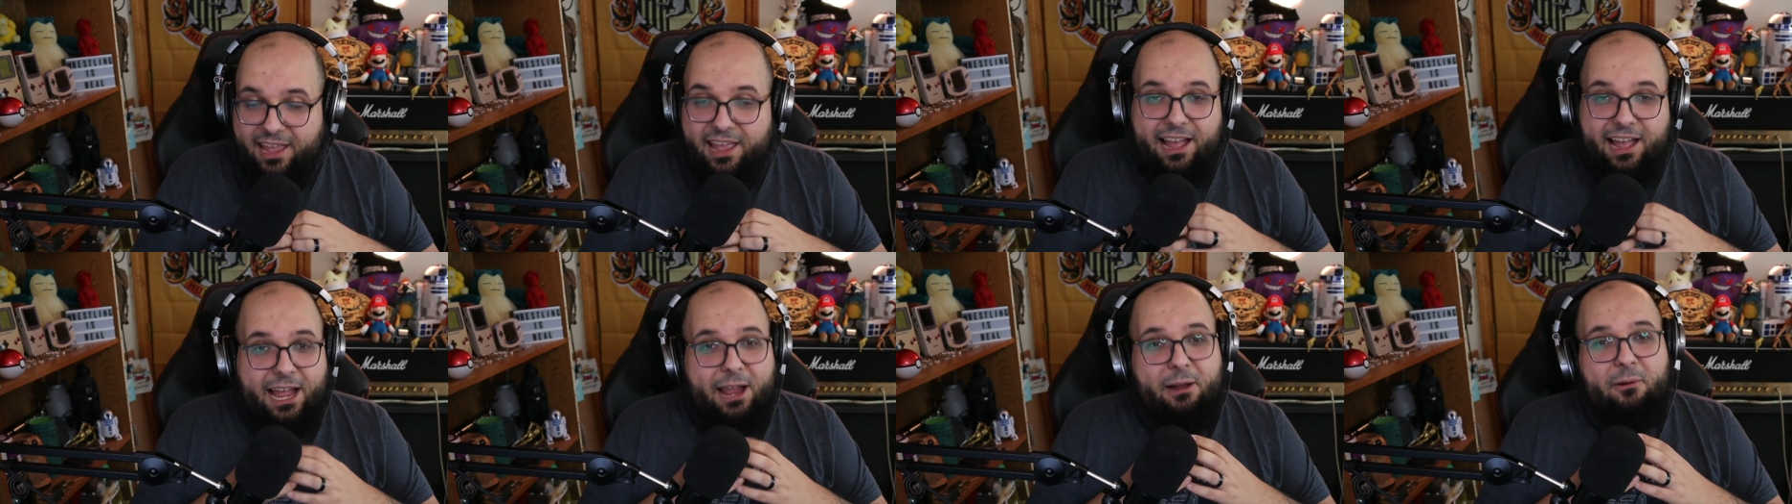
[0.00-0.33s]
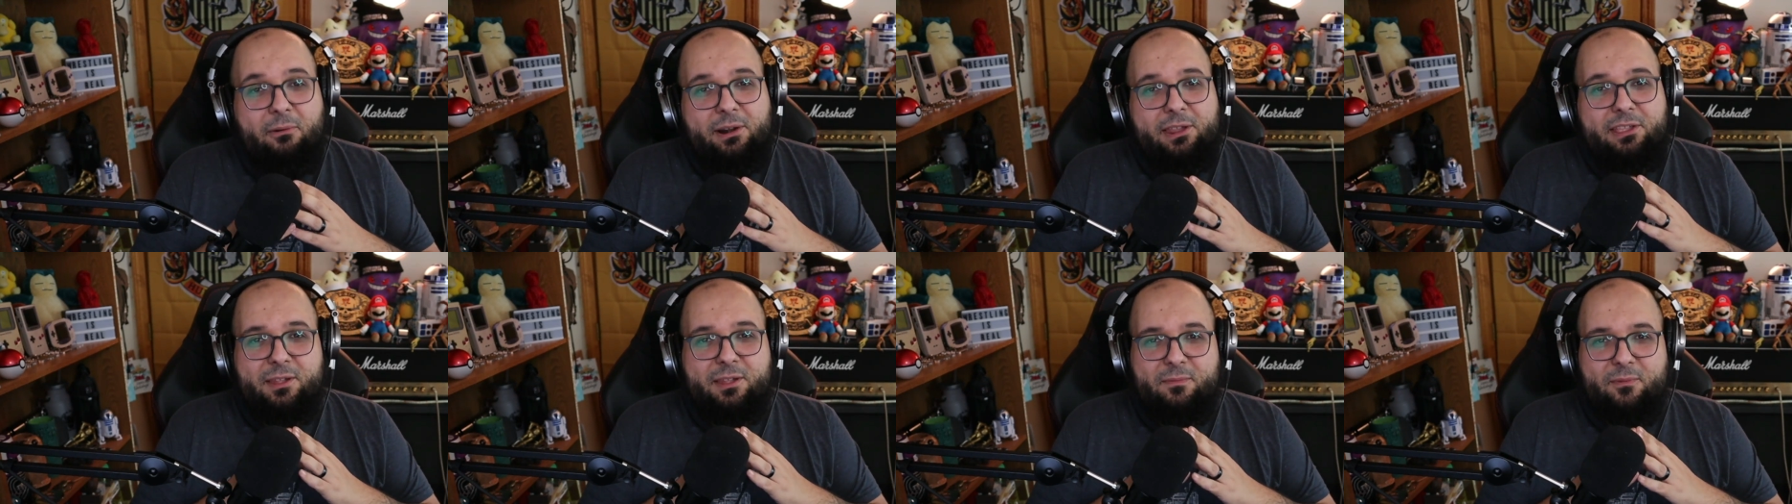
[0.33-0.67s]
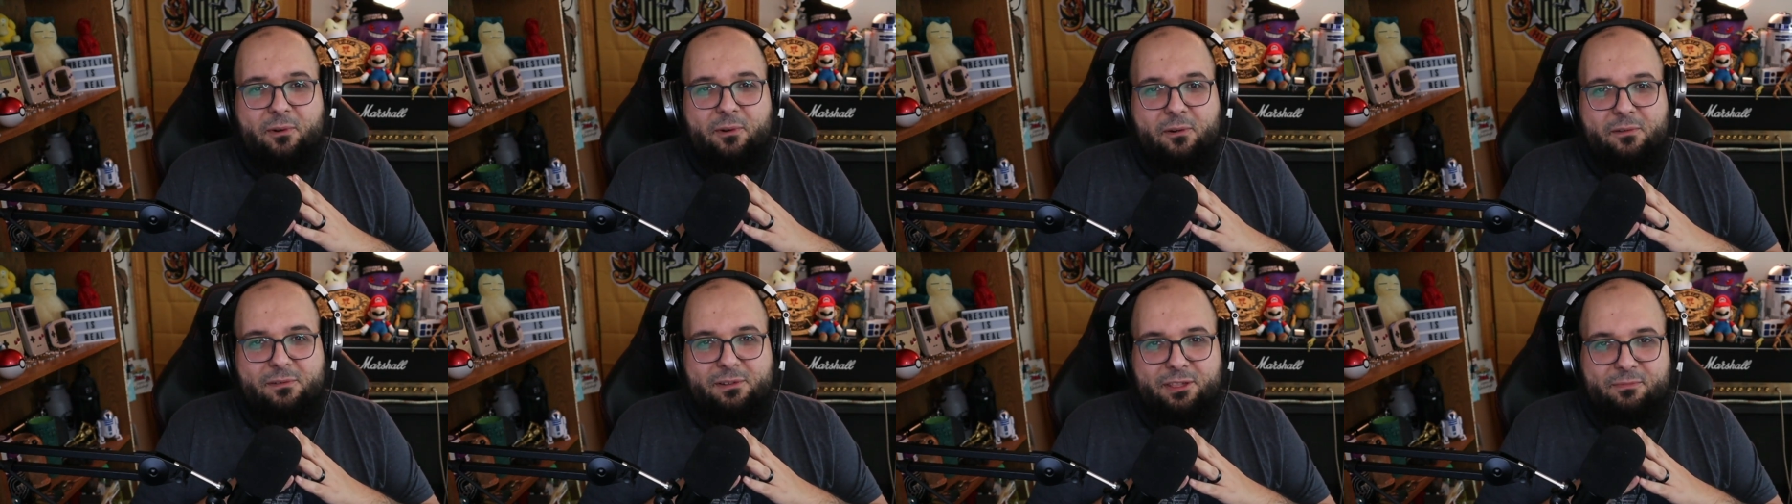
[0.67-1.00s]
I want to see
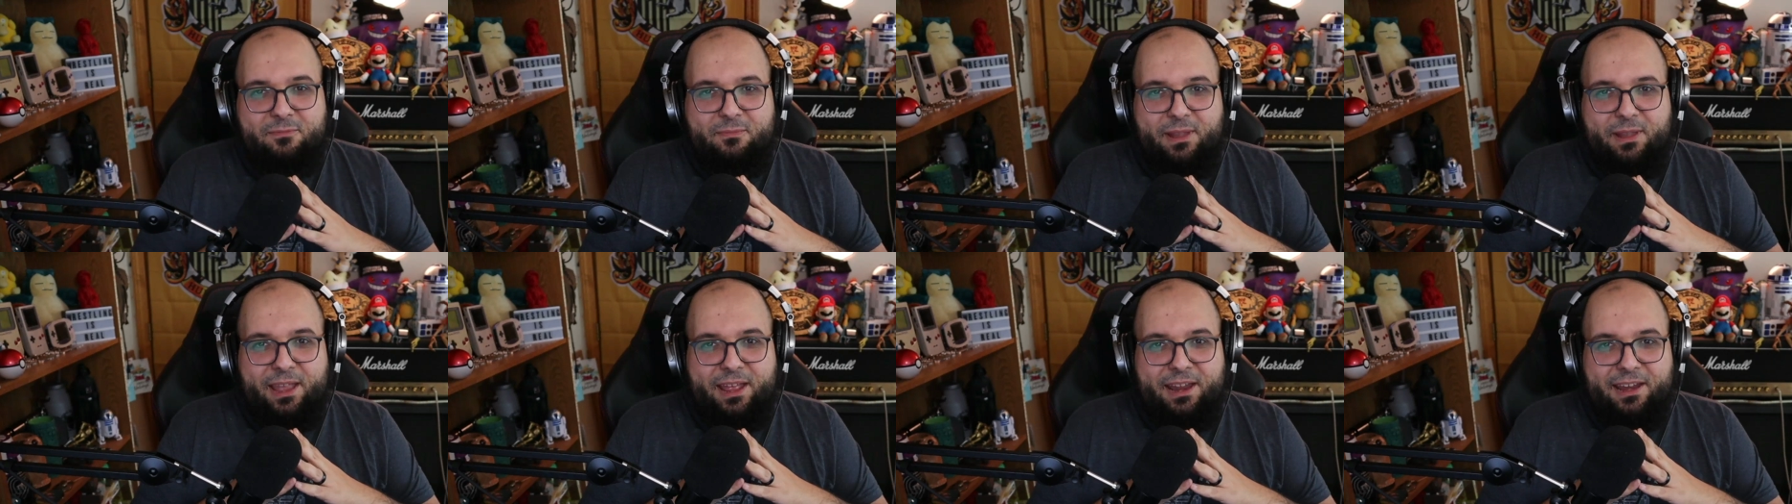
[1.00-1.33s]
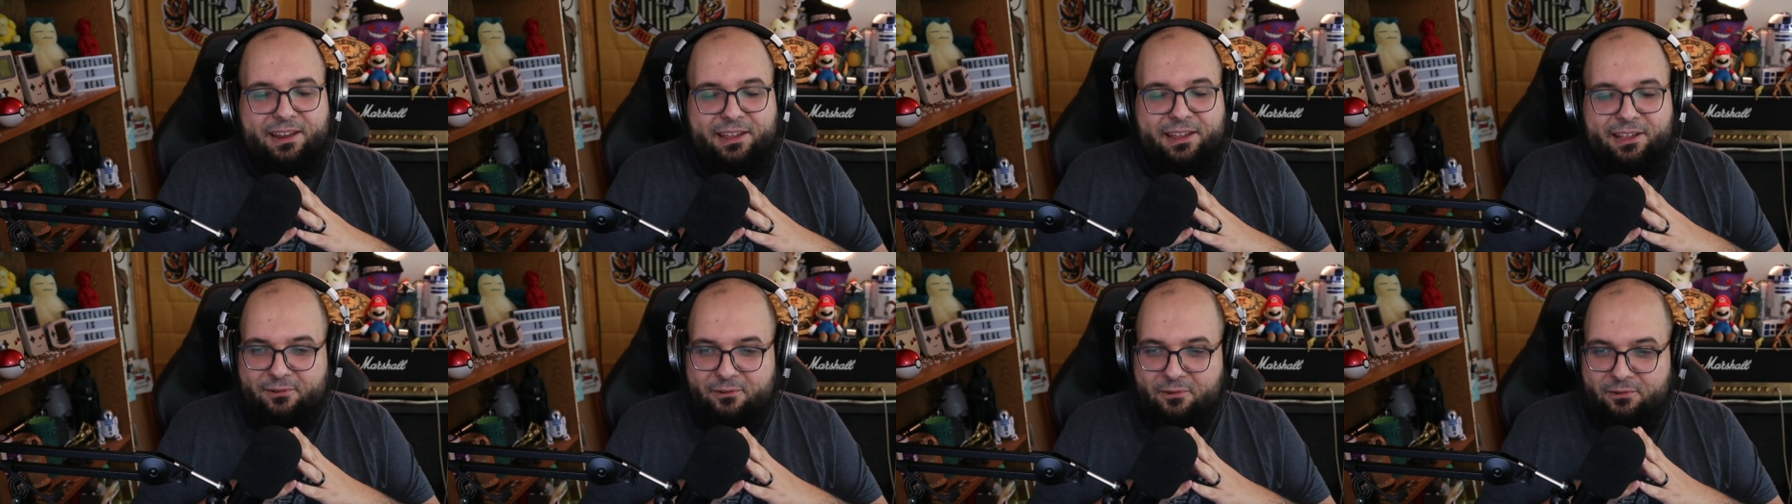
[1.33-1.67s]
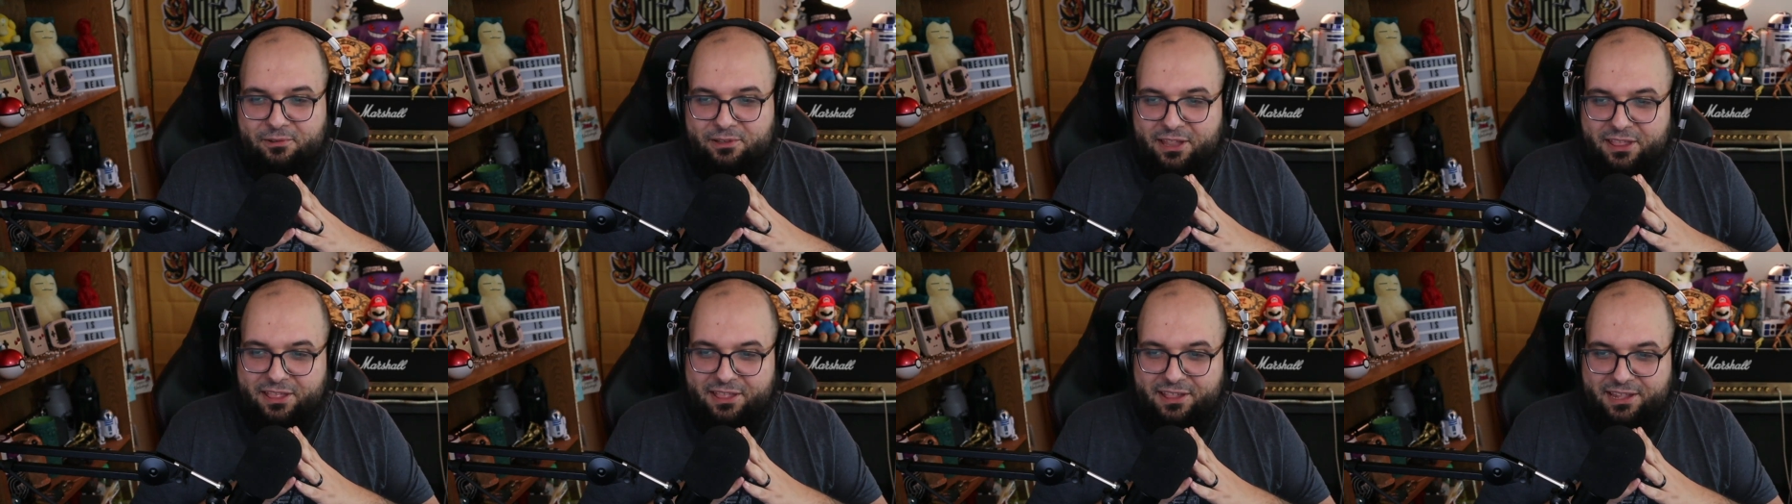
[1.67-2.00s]
more of this, man. Cool
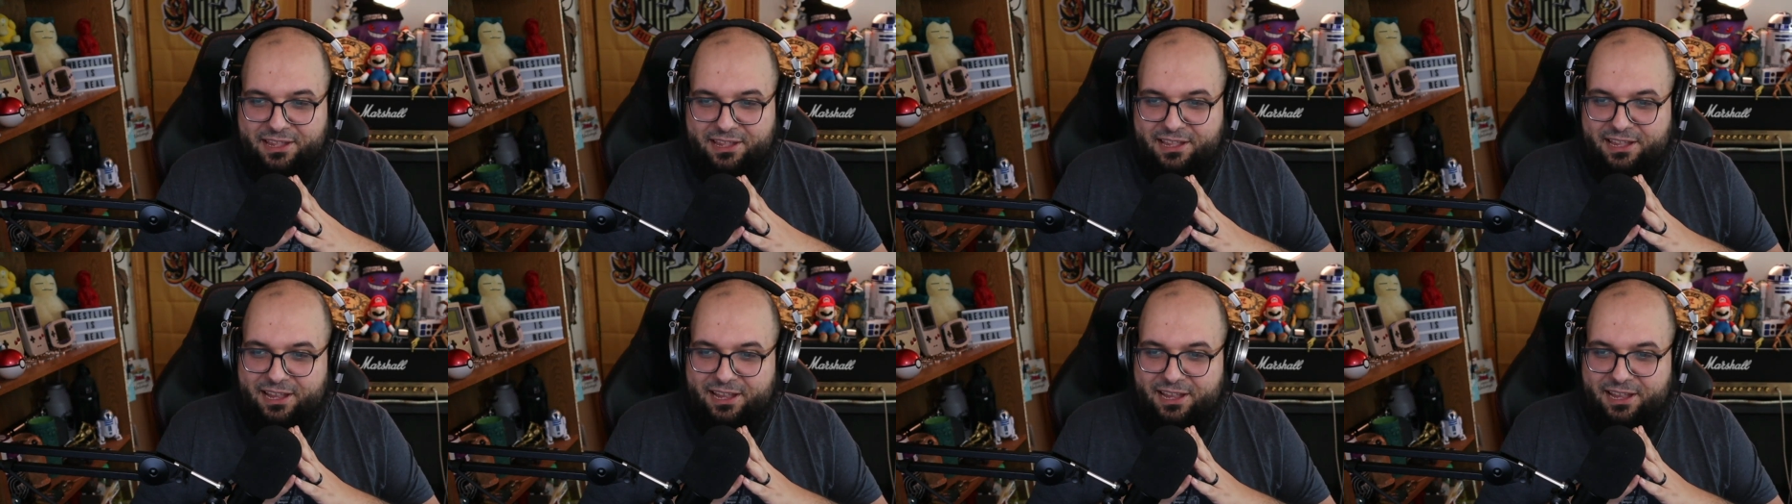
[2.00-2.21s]
to see